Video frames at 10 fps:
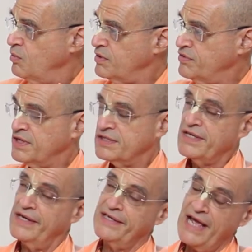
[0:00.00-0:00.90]
were
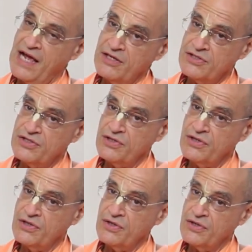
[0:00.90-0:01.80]
things like
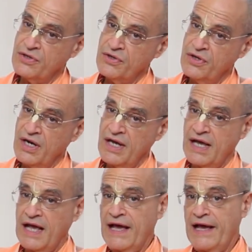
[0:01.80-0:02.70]
cancer
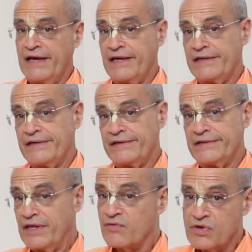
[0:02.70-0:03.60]

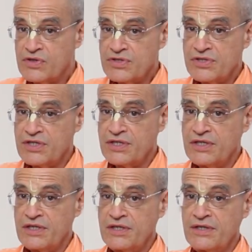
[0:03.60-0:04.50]
and liver
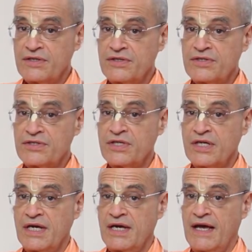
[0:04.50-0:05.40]
disease
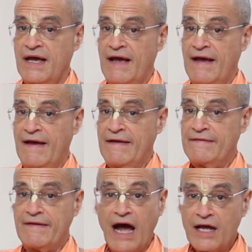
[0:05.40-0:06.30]

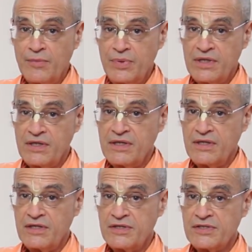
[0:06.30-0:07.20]
and
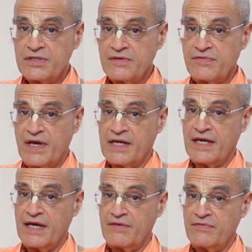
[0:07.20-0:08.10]
diabetes. In
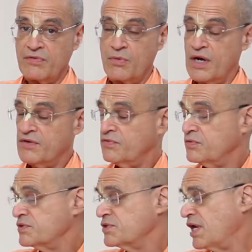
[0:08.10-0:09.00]
fact, I have quite a
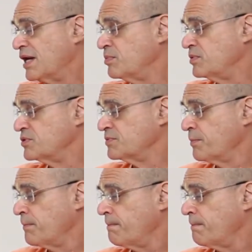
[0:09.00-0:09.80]
few disciples